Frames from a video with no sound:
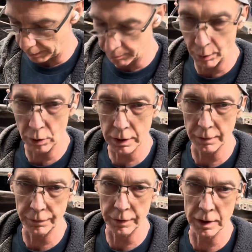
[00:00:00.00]
and bolt
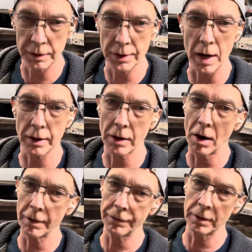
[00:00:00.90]
kit for the entire
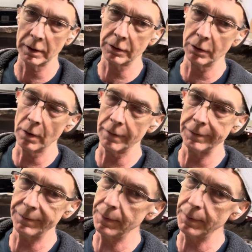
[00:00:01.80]
car for like 250